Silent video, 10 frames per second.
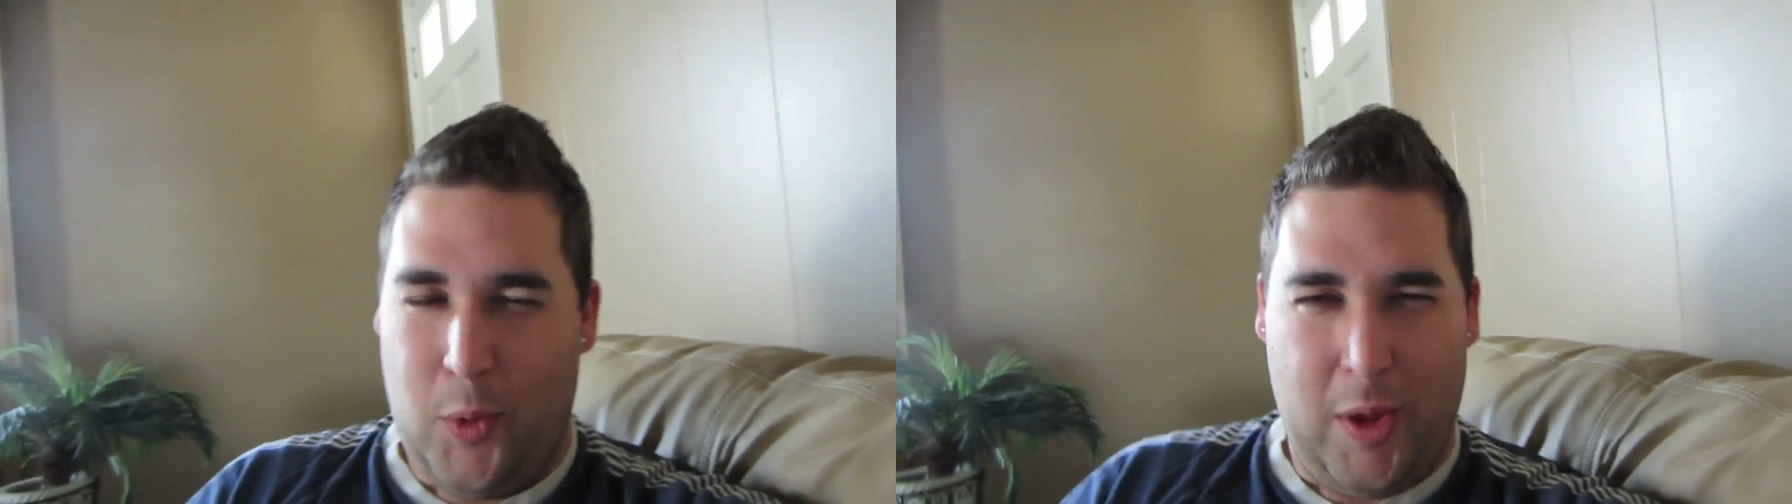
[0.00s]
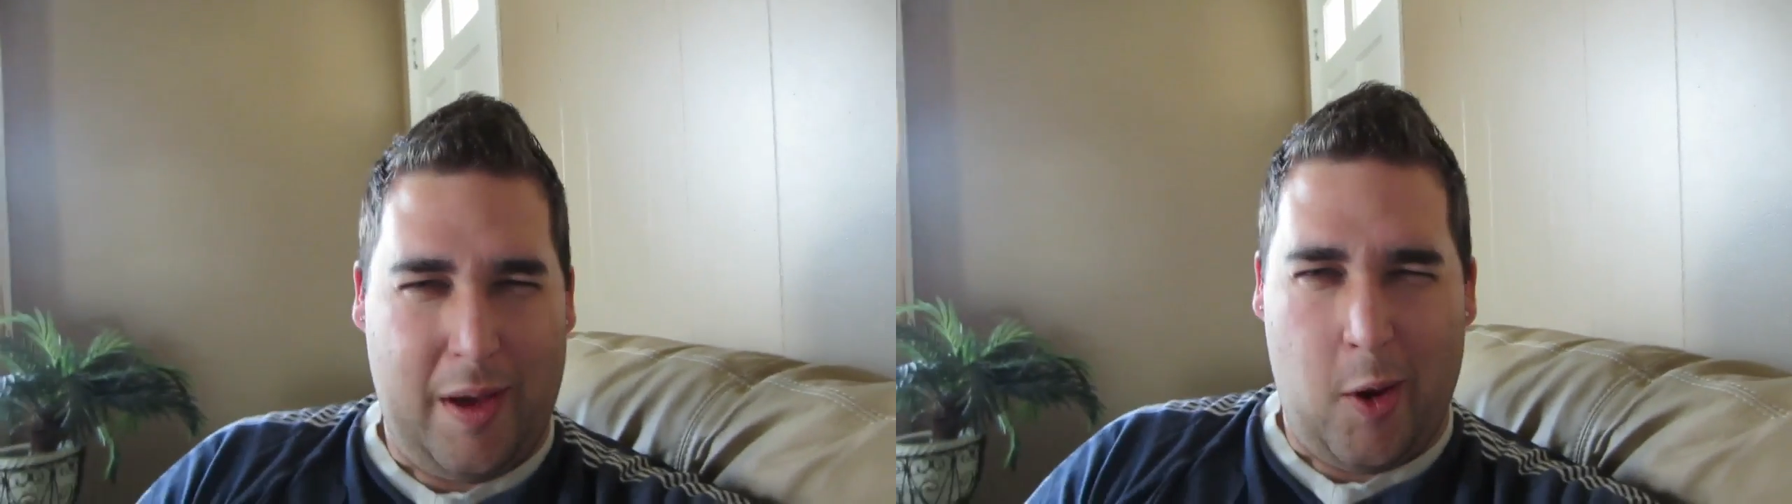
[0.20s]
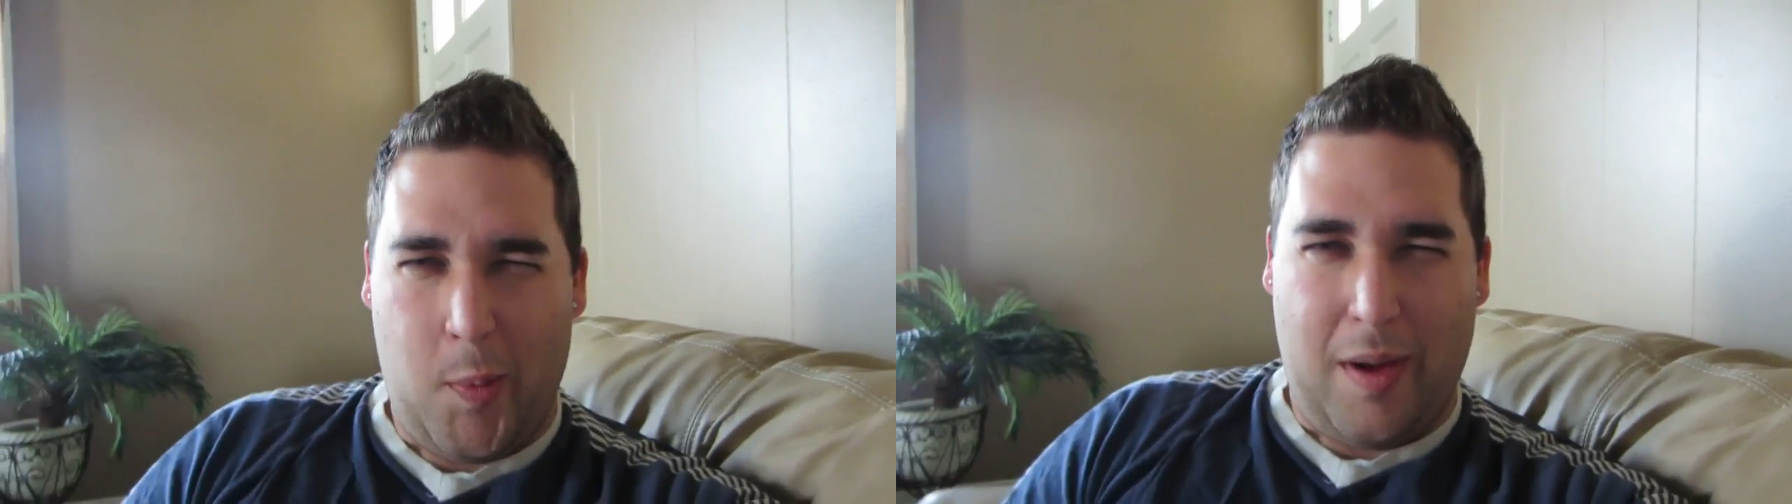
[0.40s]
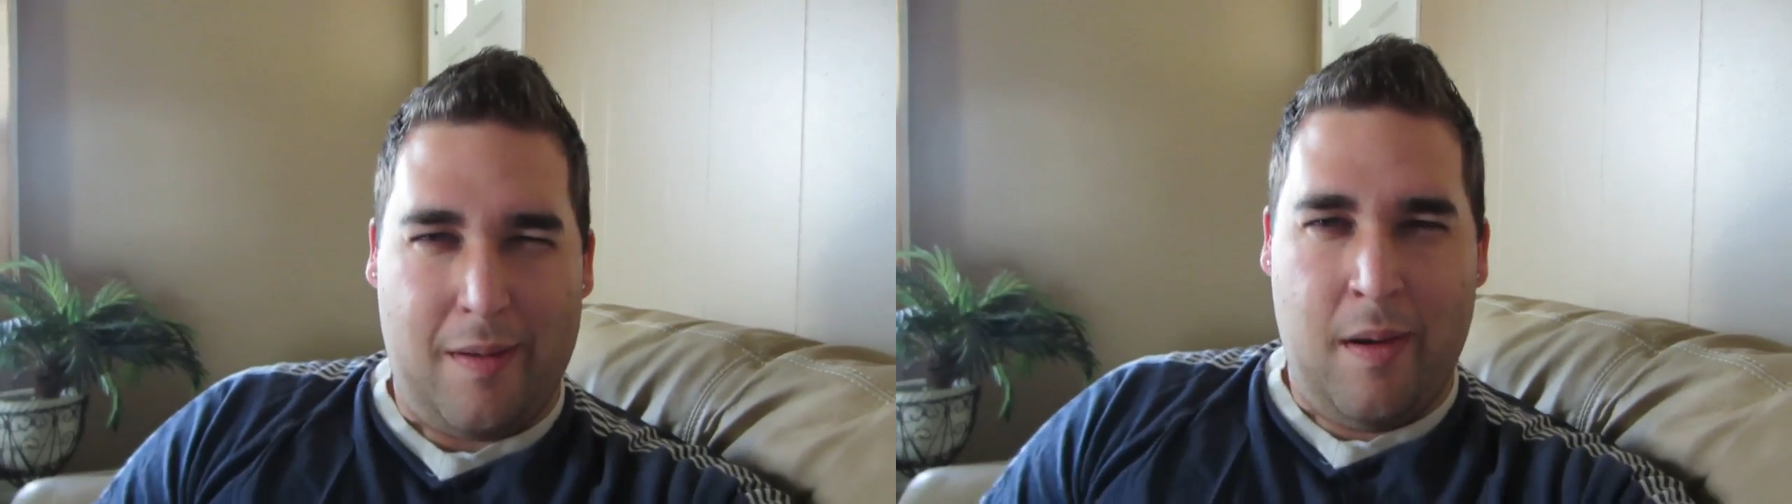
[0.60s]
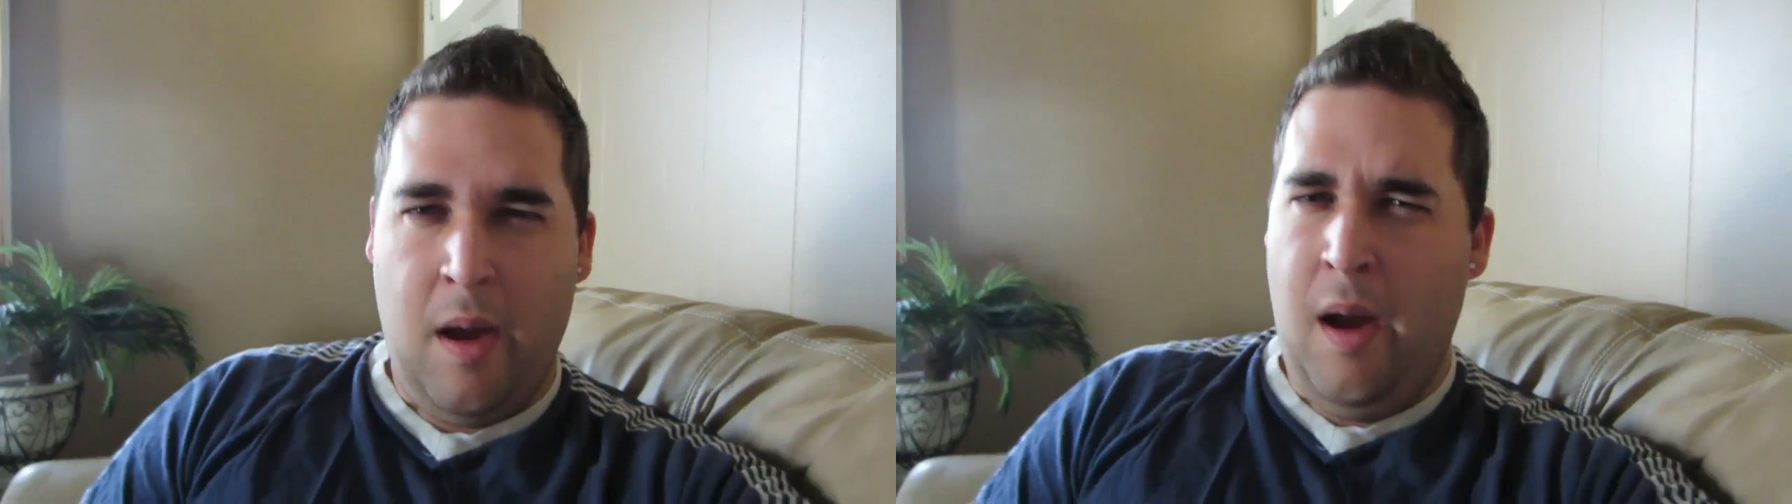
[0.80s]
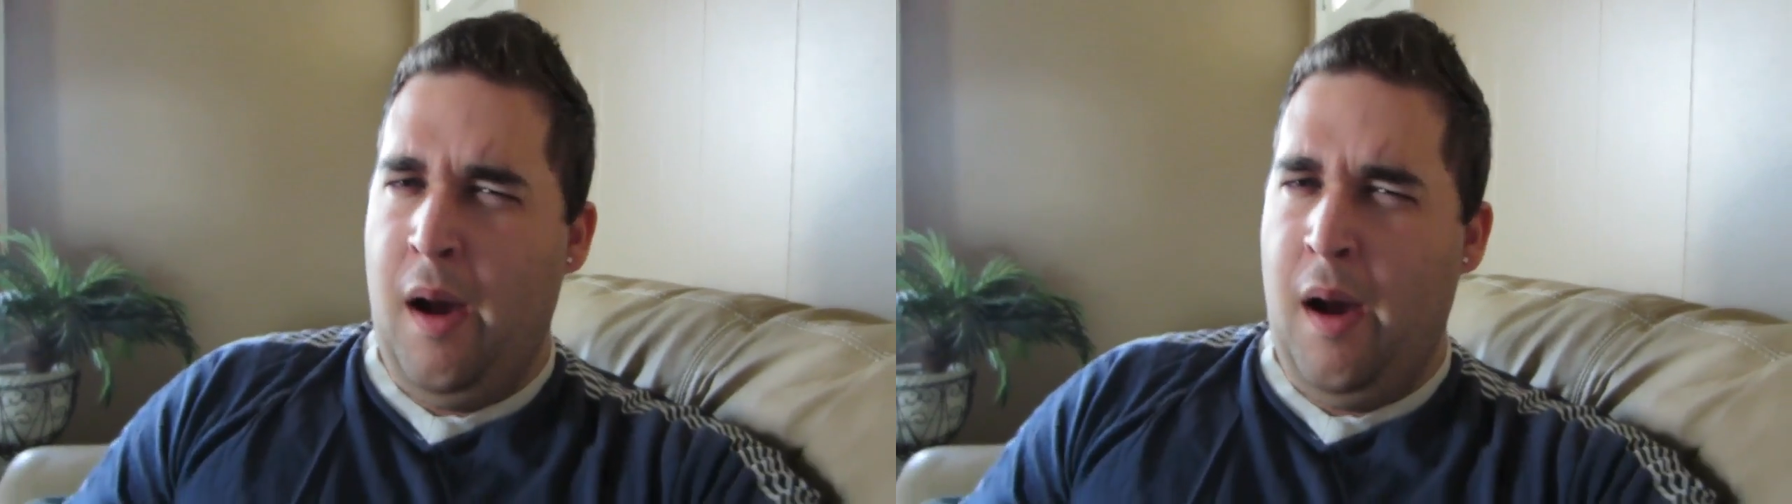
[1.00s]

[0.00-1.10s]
really hoping.